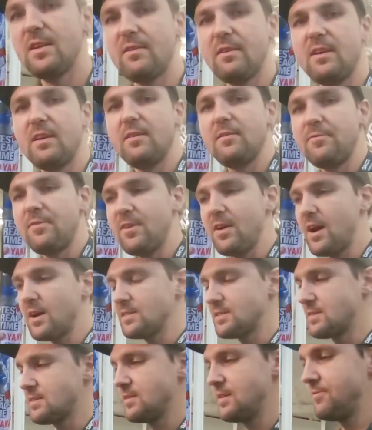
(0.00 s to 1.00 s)
And if you
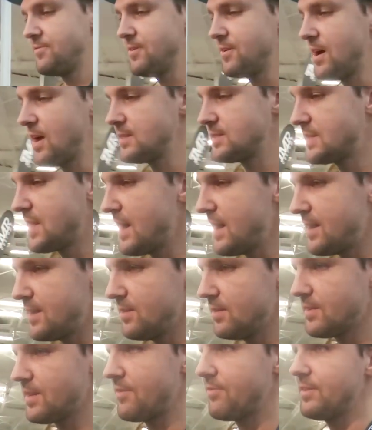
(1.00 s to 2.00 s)
guys, if you guys get
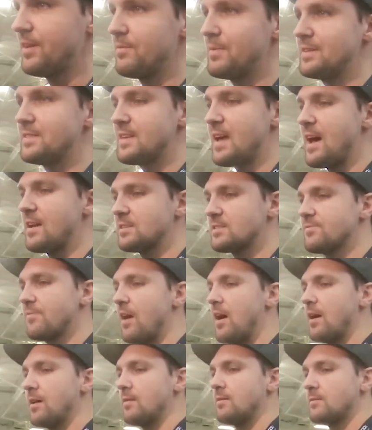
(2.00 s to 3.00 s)
it, you'll definitely be
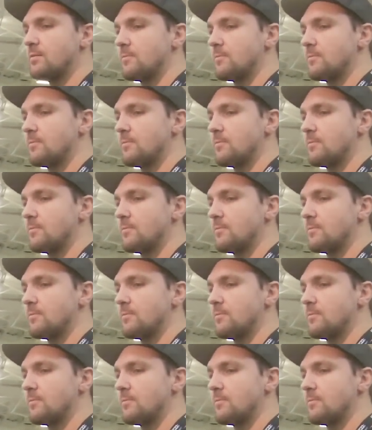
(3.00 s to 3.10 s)
satisfied.